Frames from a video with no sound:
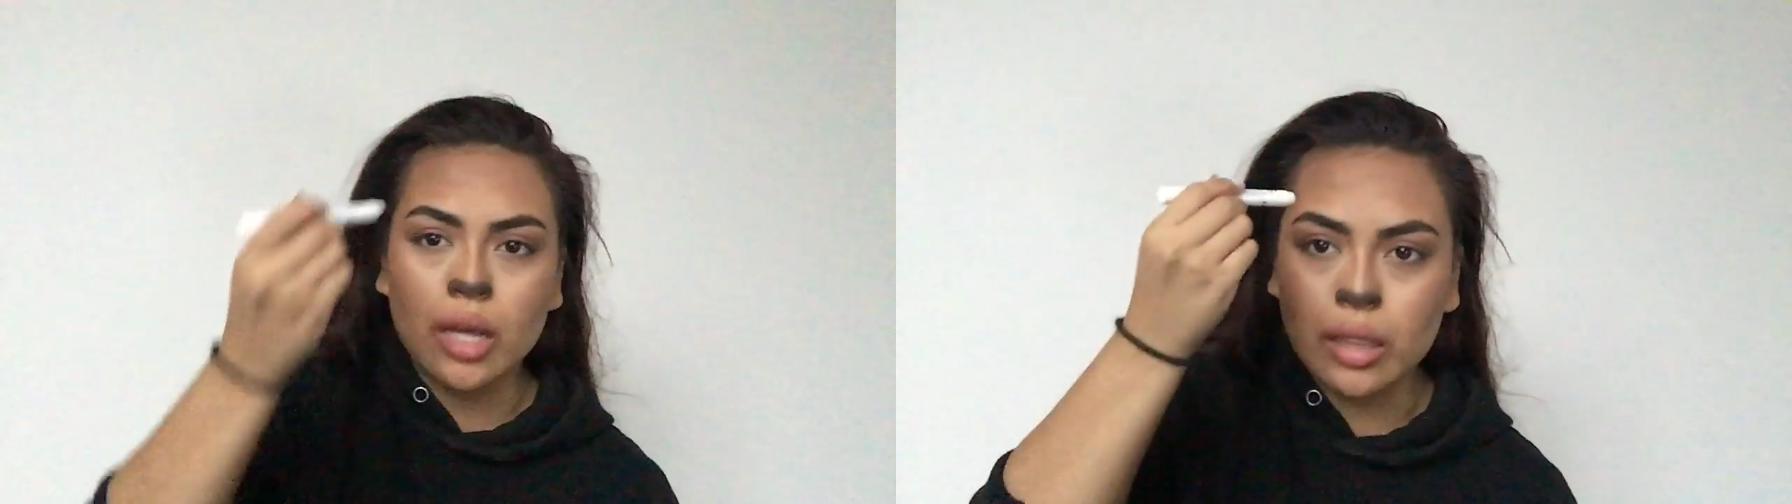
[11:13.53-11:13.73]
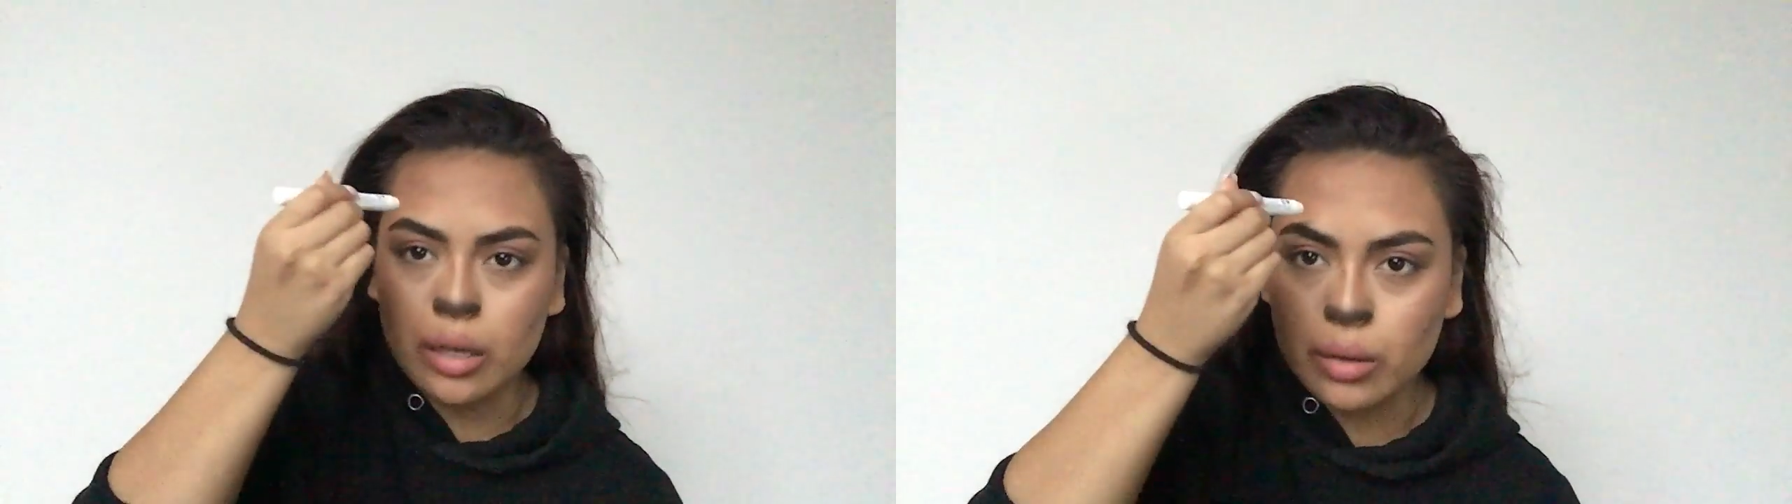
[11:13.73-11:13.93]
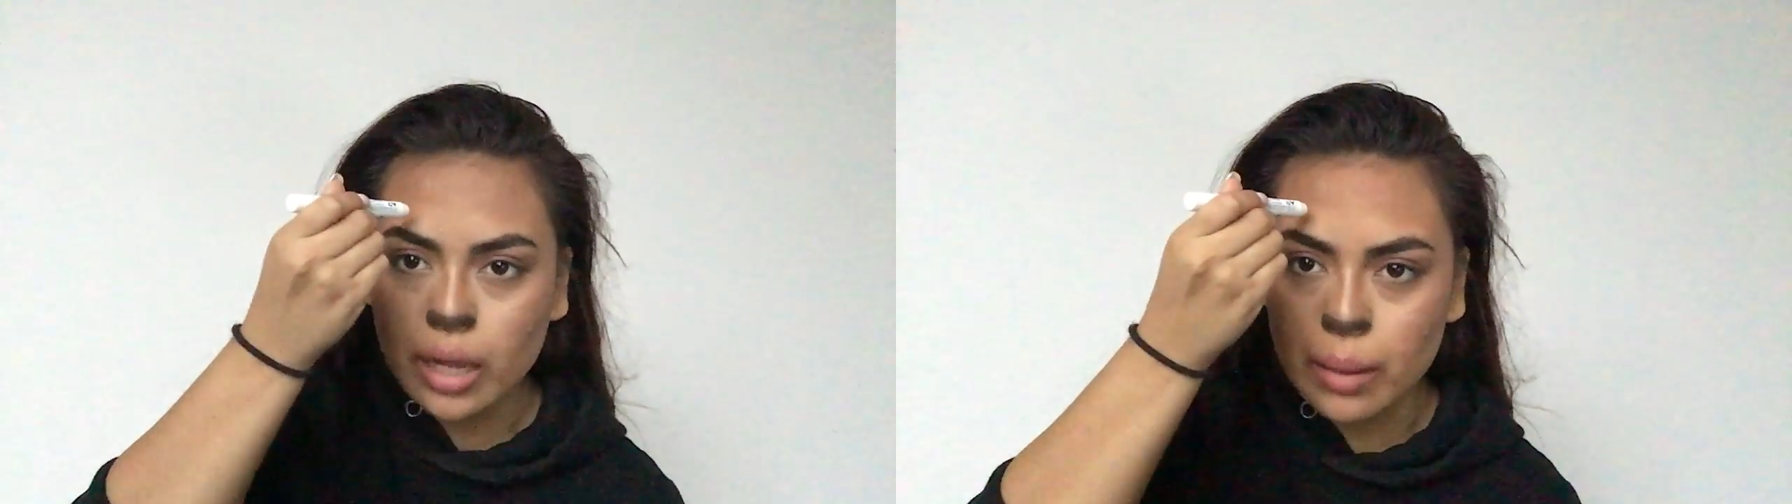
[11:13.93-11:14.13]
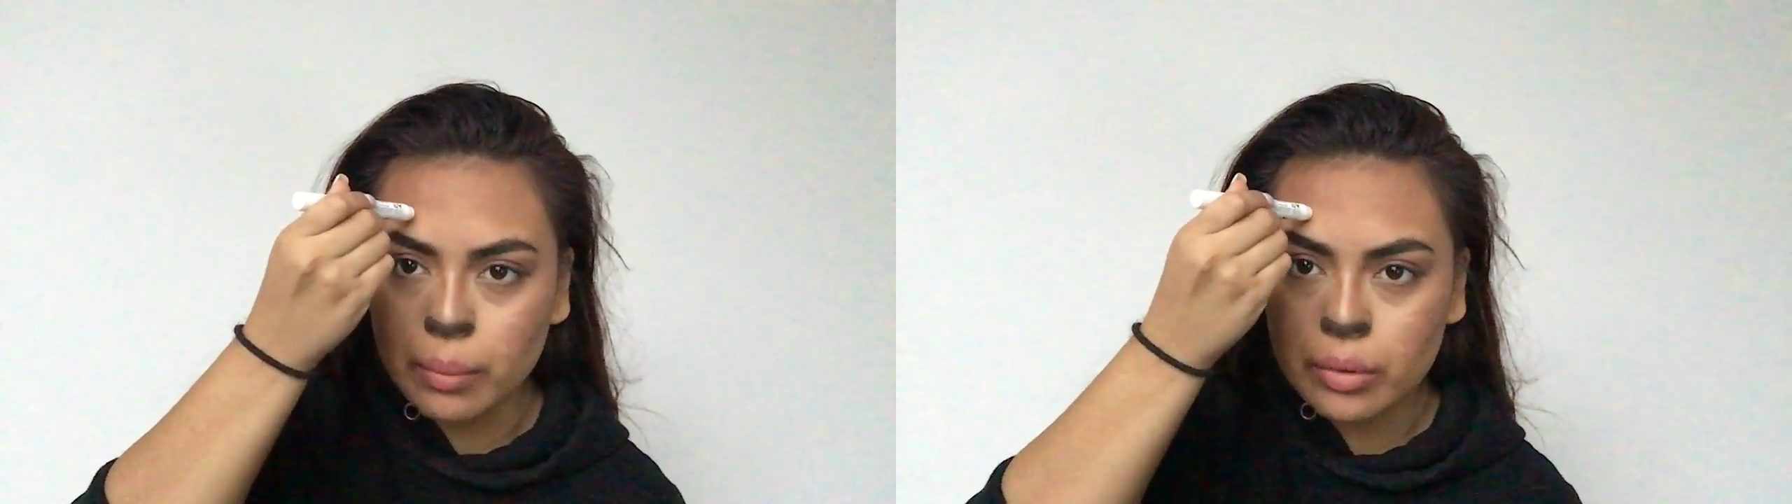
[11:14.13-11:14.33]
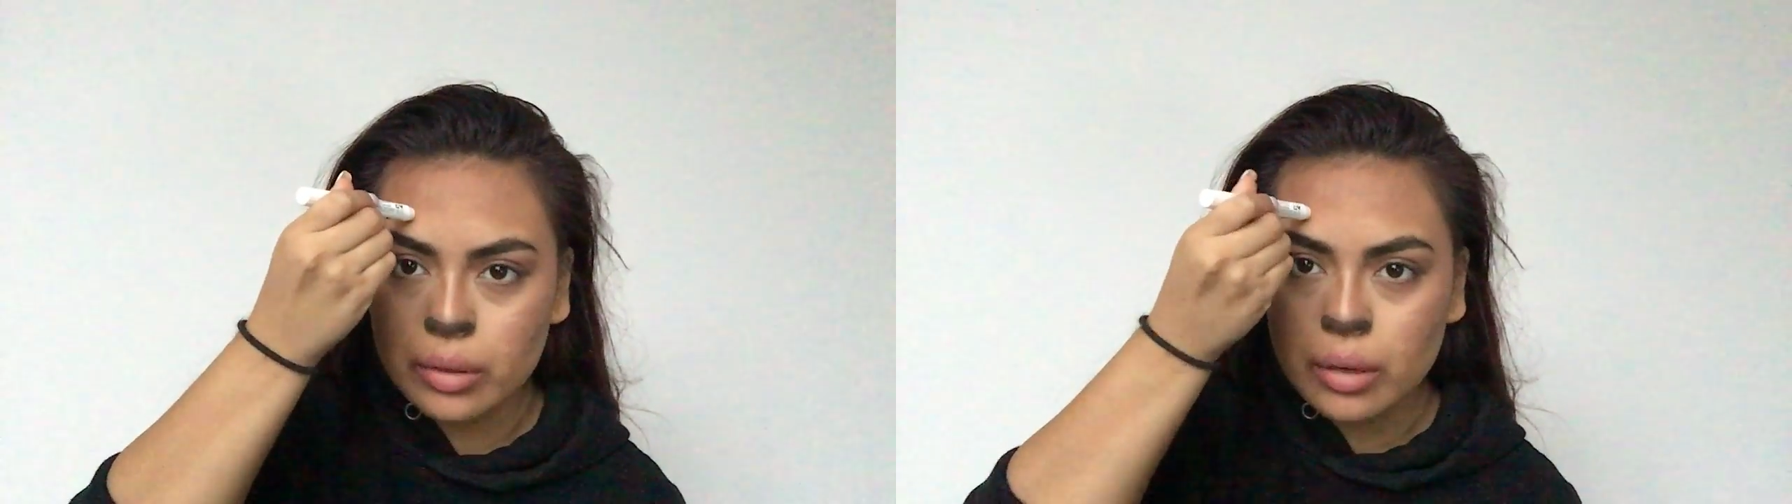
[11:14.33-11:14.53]
I think, okay, I'm
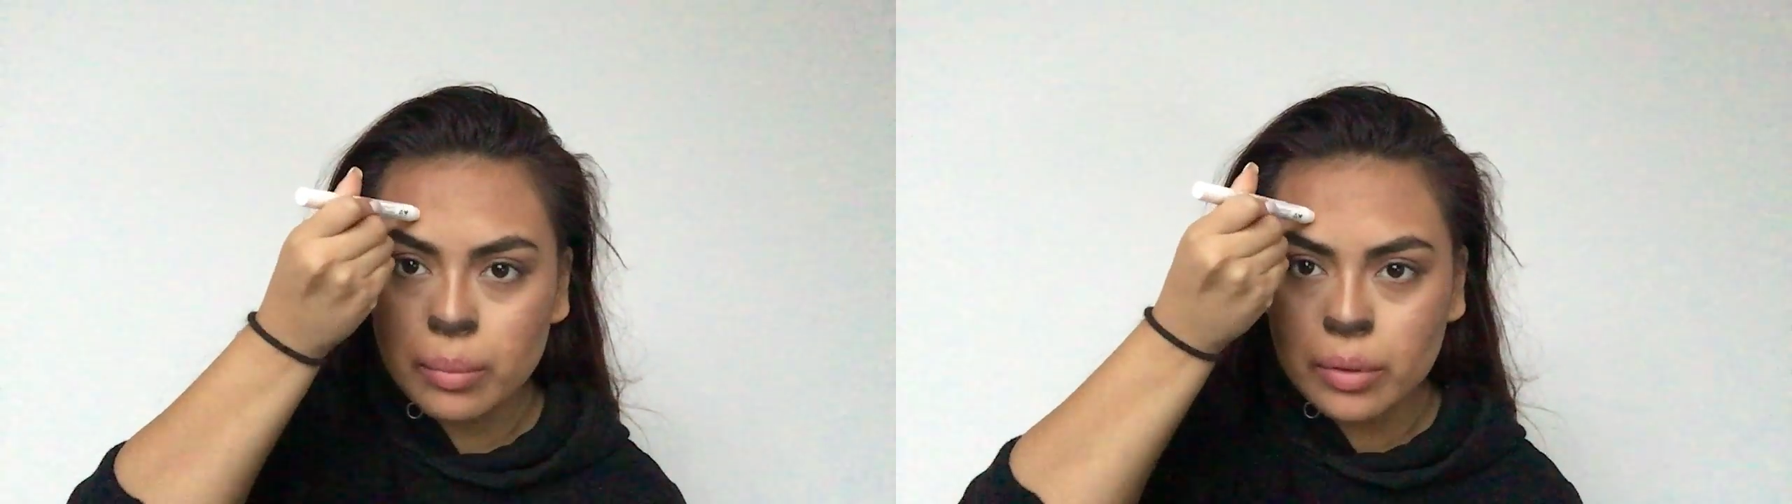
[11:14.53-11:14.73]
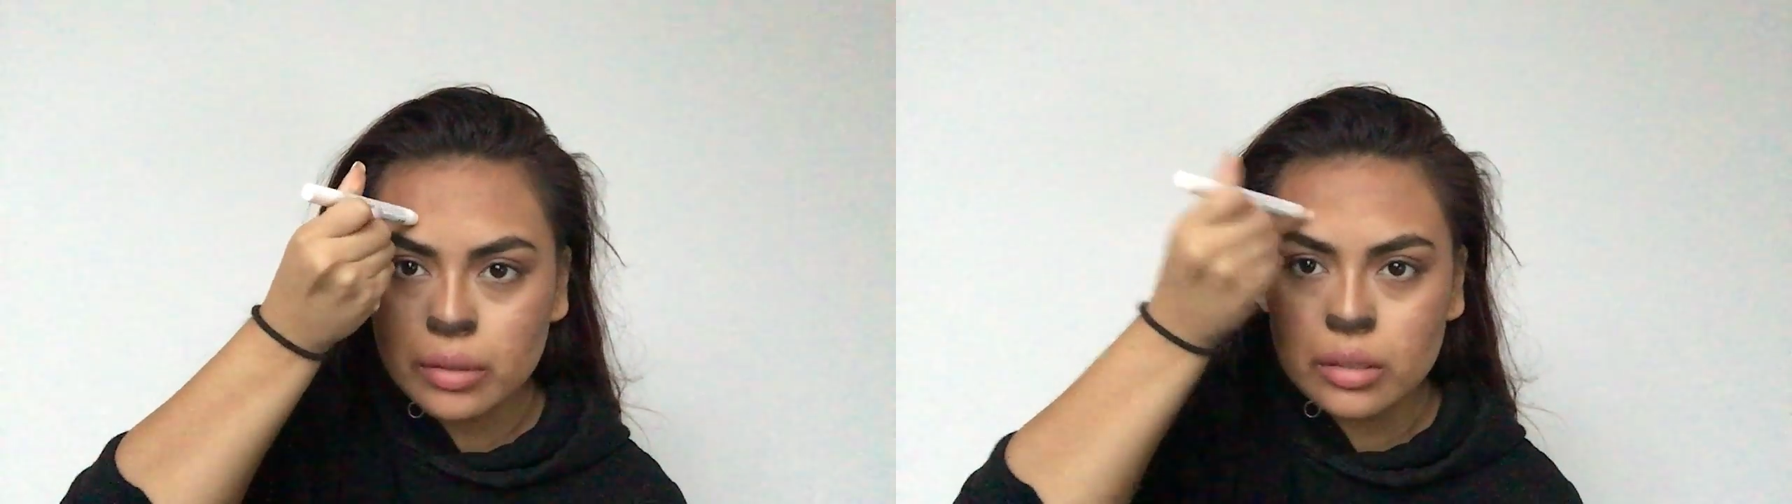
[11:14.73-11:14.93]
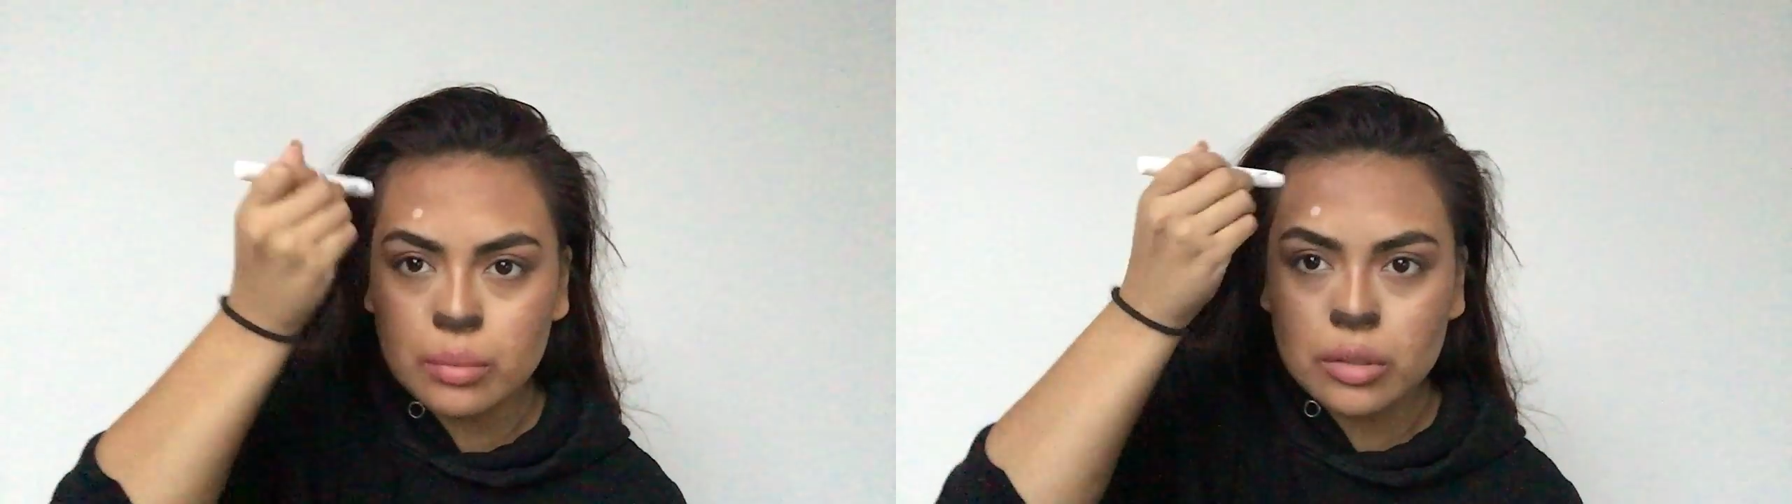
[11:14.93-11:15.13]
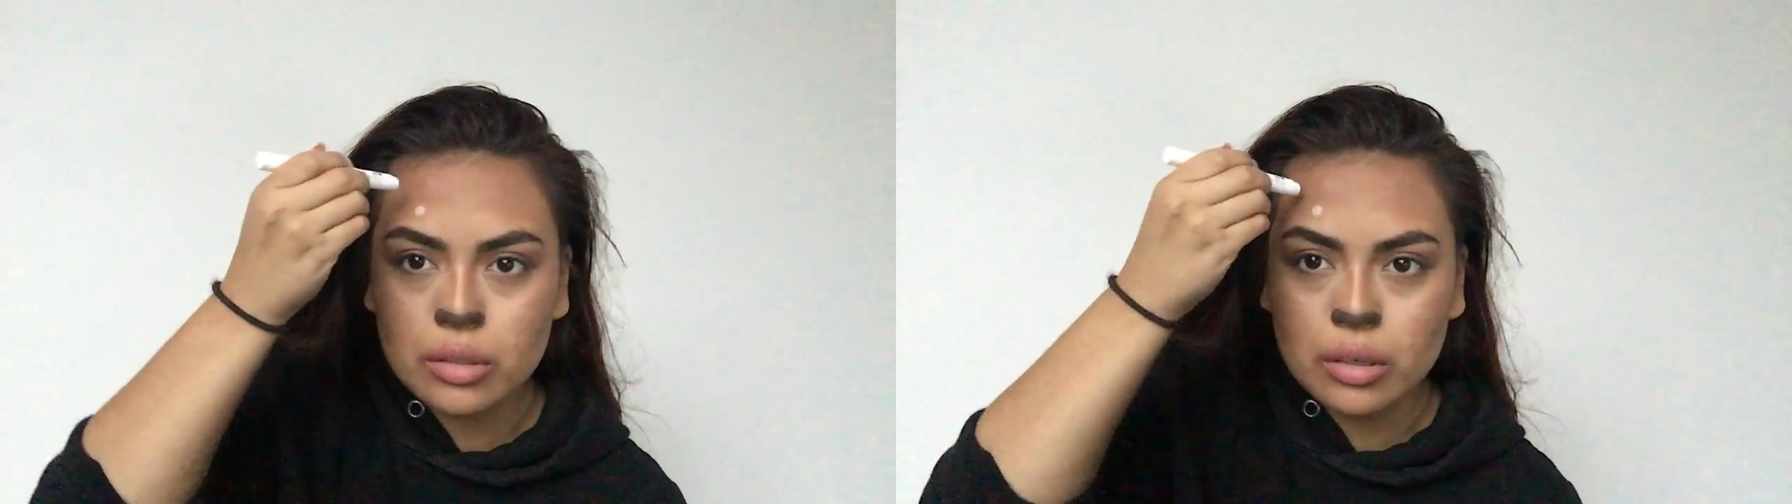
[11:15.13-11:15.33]
just gonna put some